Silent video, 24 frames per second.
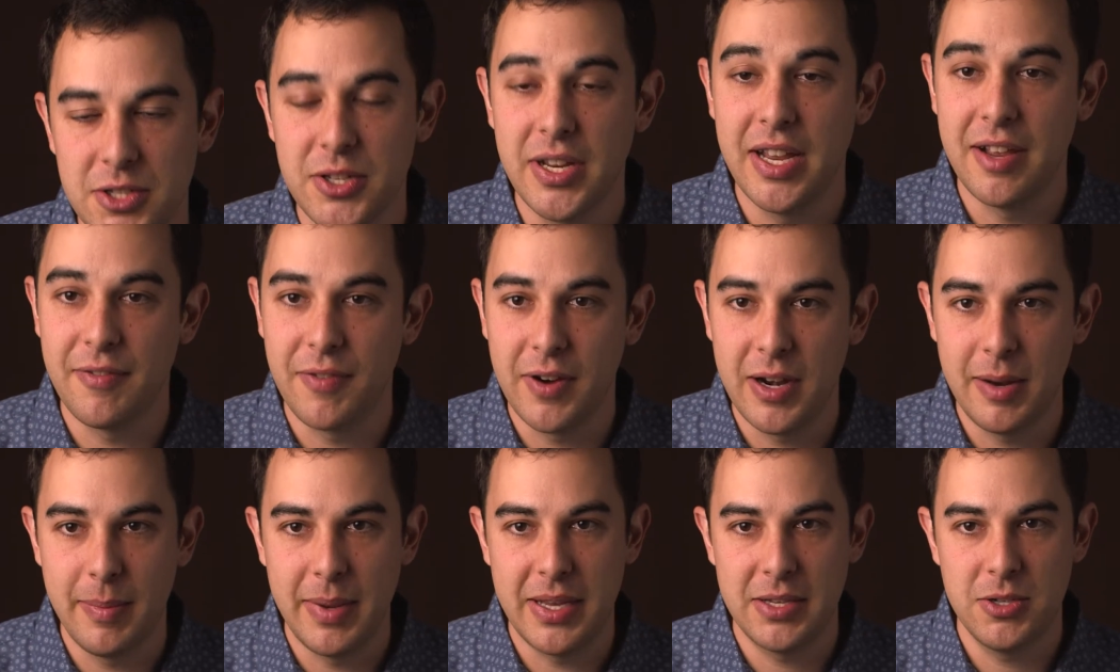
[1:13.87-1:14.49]
So yeah,
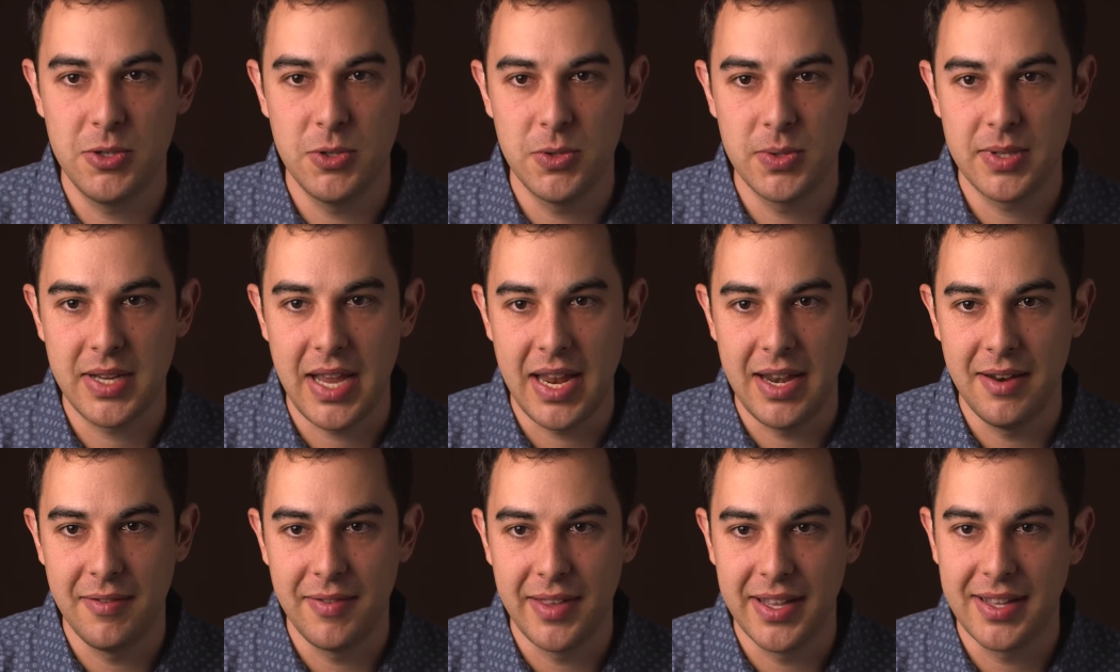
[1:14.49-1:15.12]
Frontend Masters was
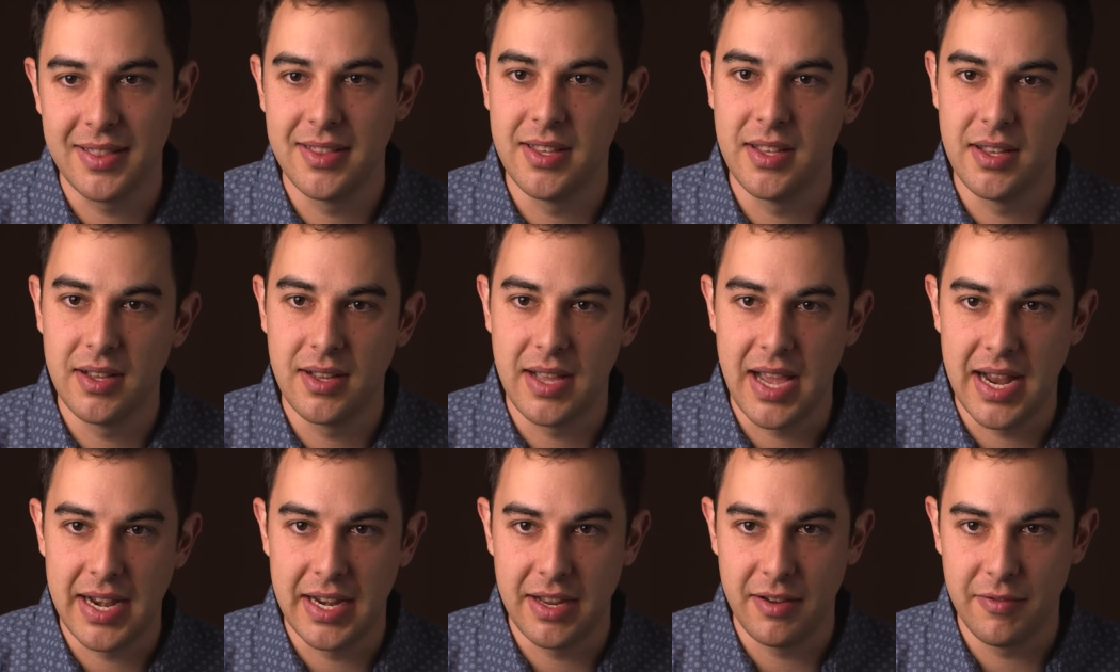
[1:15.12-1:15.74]
kind of like the
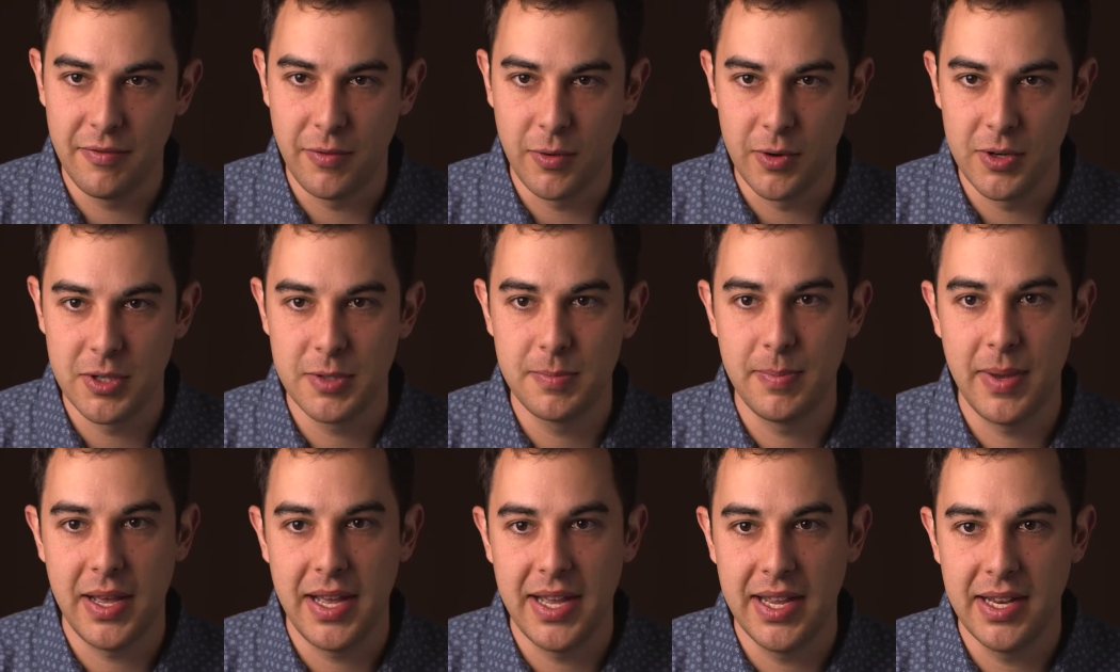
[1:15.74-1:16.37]
guiding force
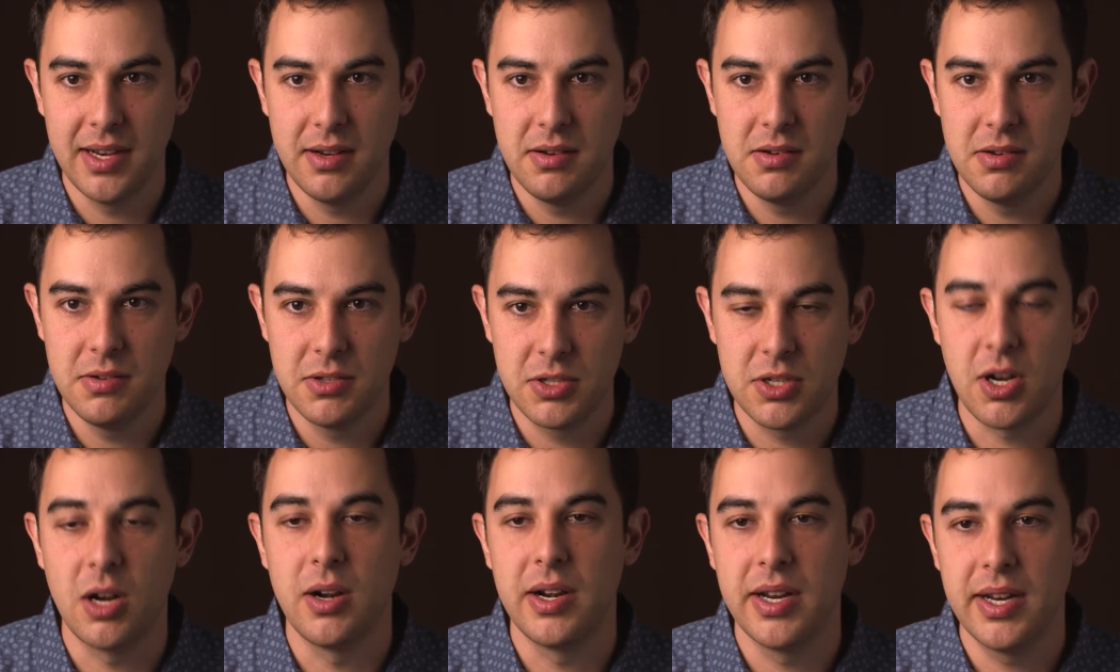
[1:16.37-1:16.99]
behind
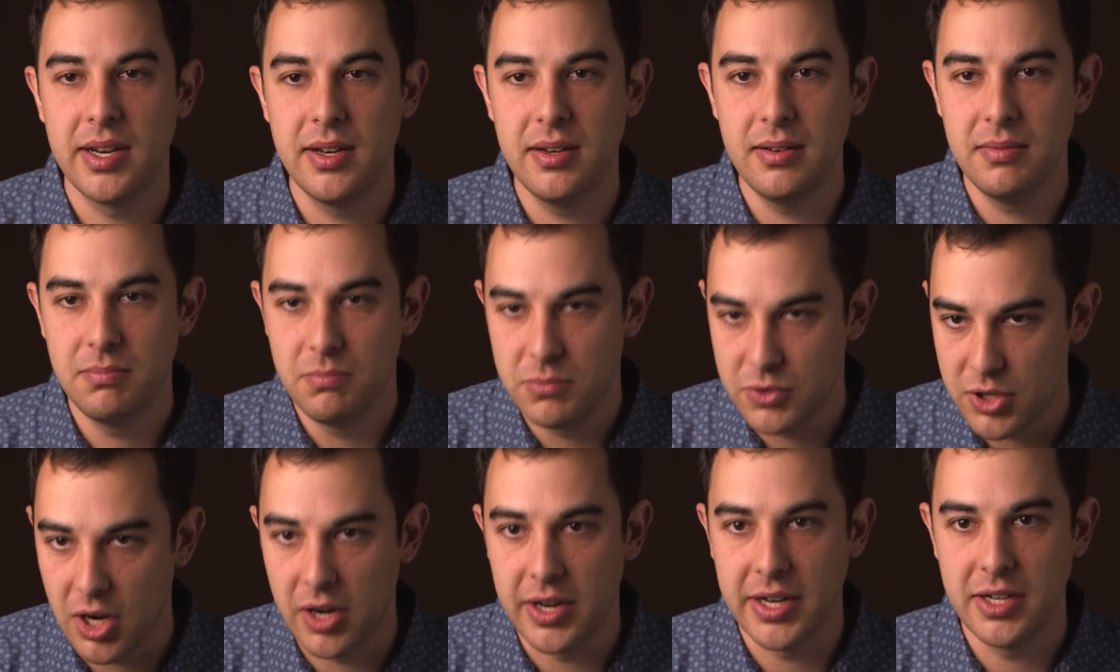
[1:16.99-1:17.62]
starting,
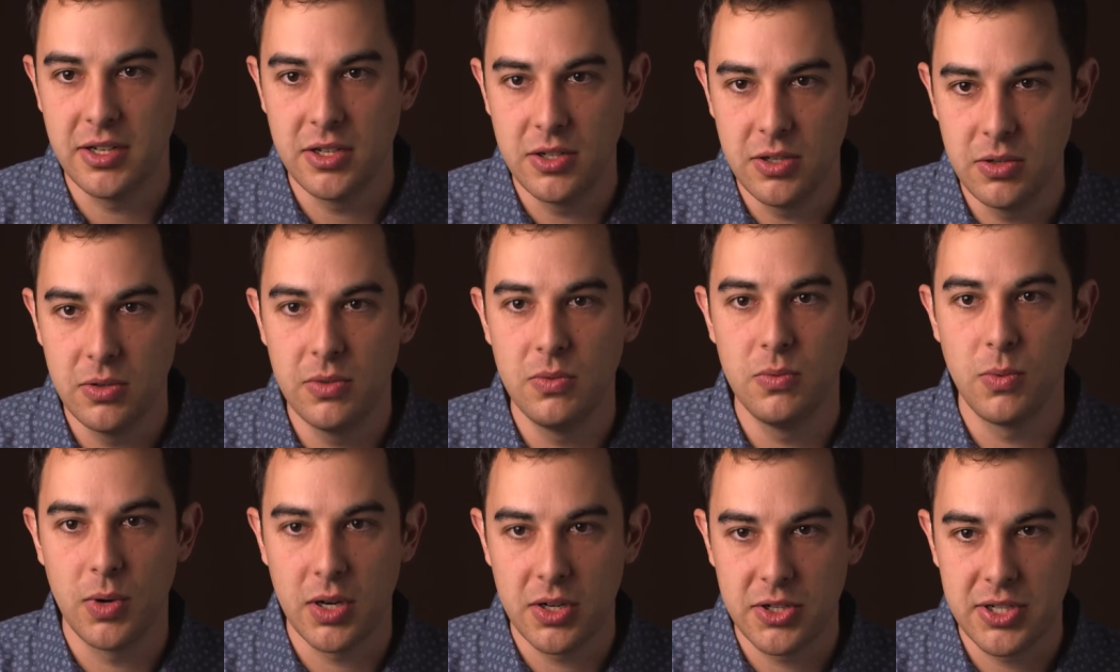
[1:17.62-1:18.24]
starting to
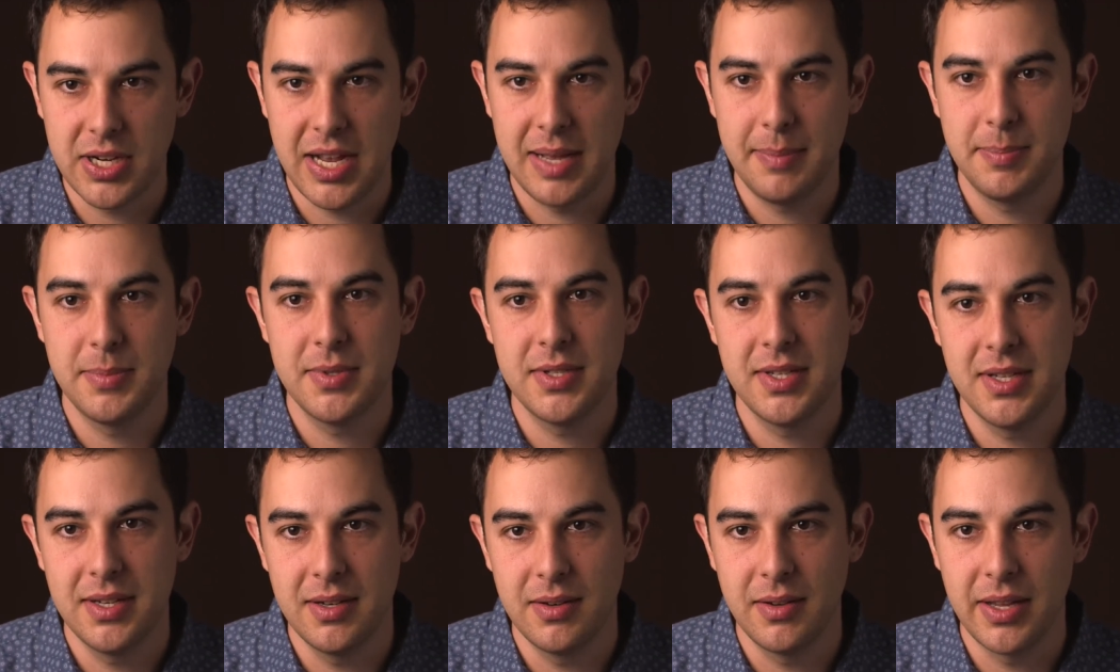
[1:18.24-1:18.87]
do
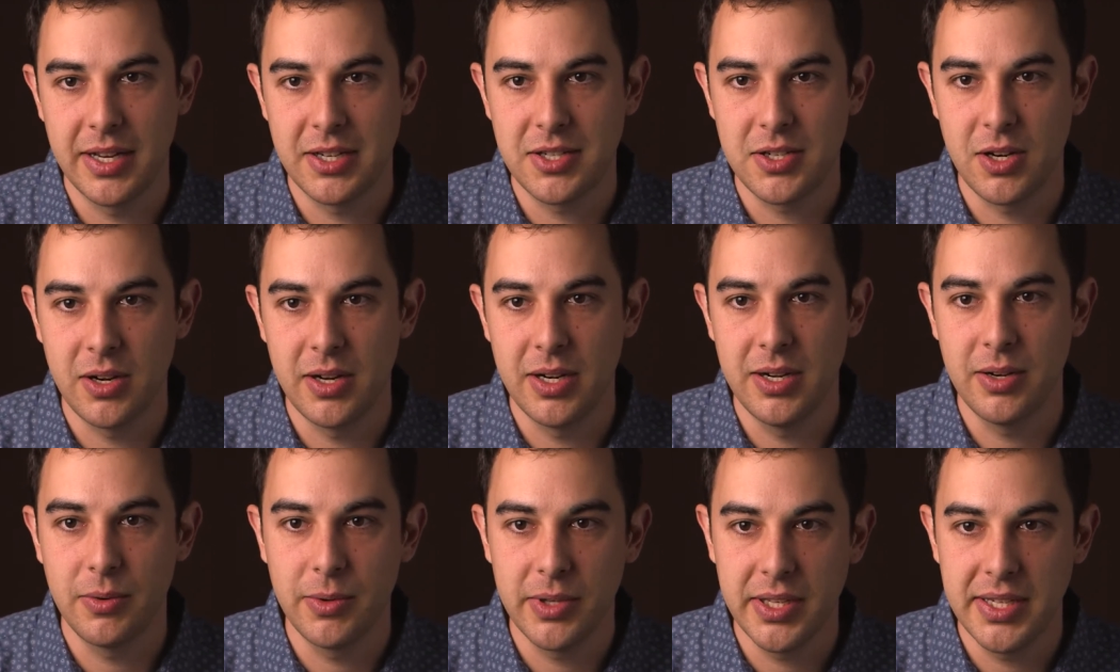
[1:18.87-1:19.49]
workshops and like
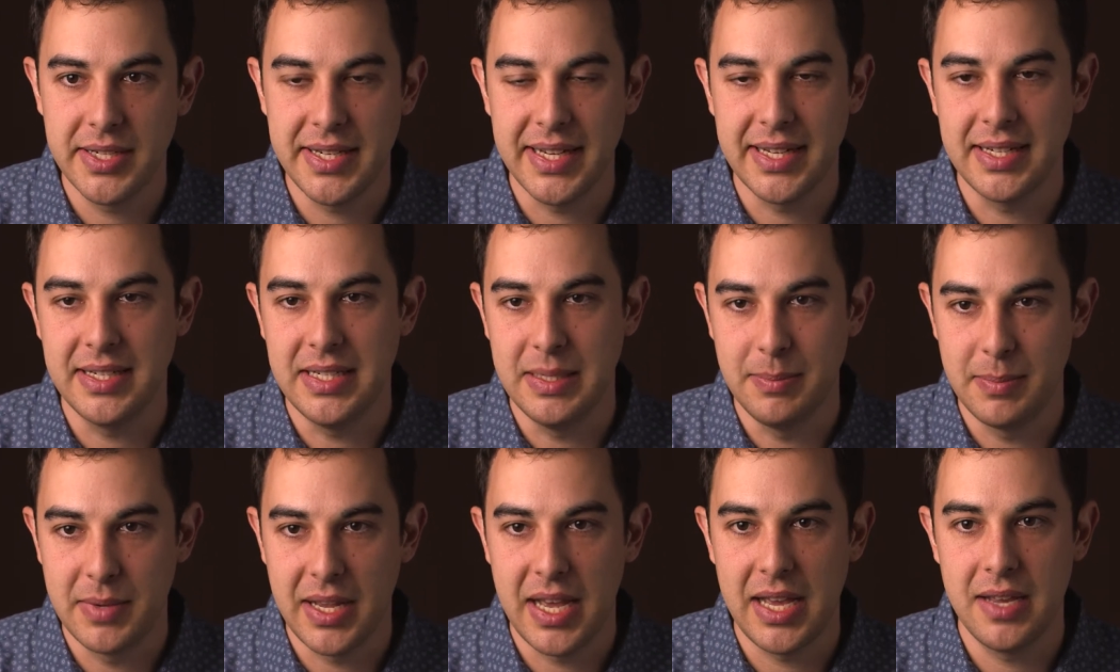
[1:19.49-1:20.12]
starting to really take
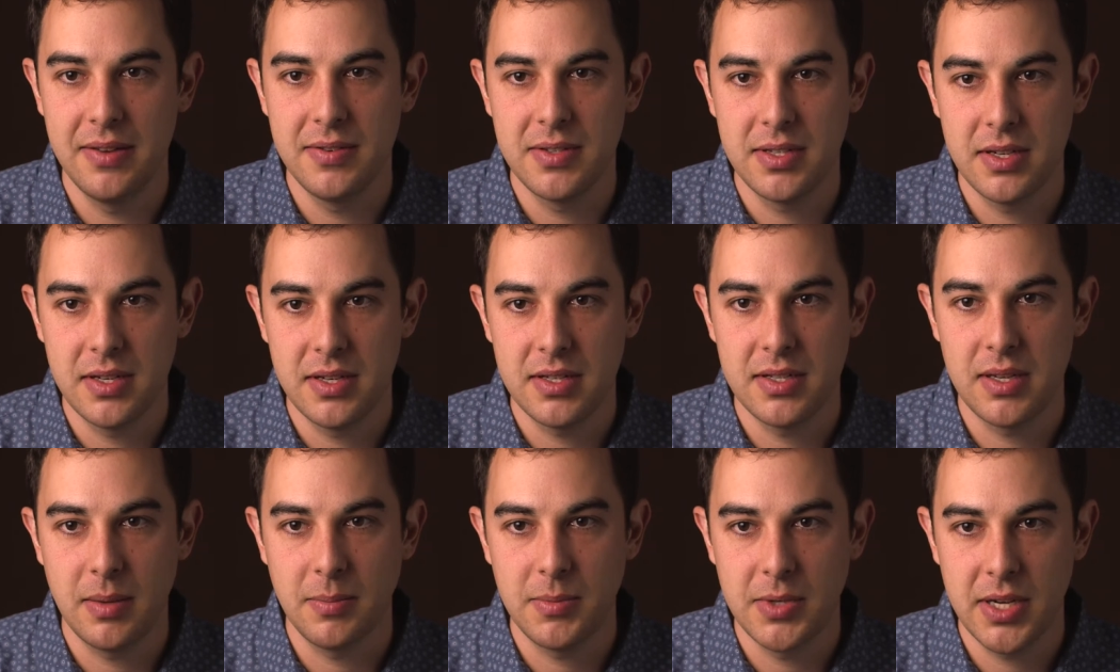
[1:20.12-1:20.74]
deep dives
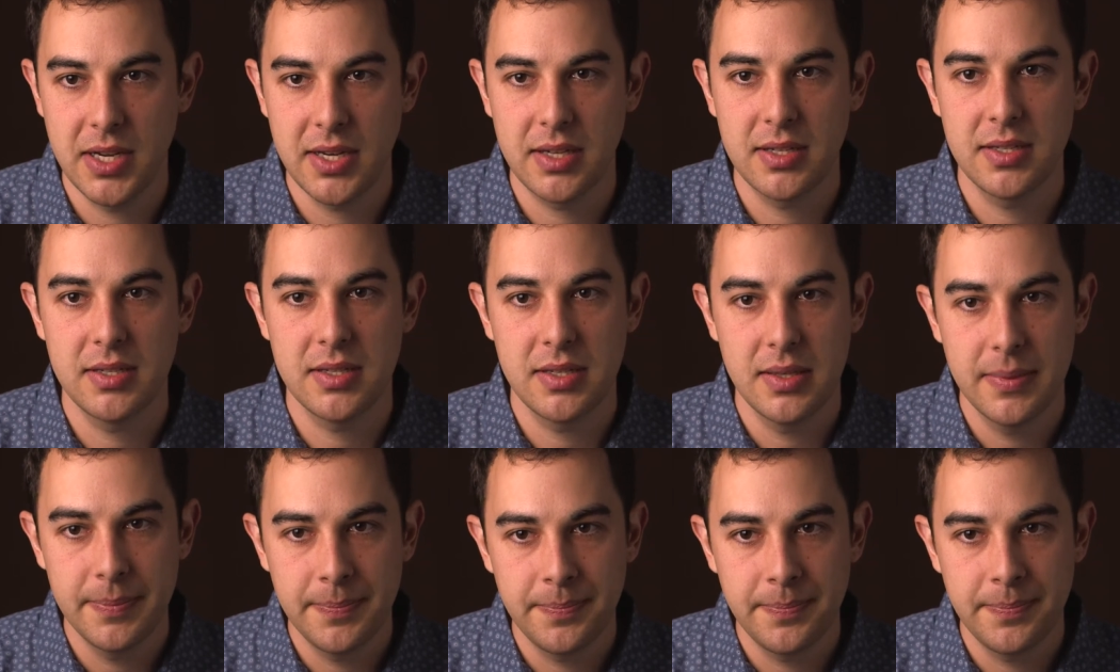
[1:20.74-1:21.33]
into subjects.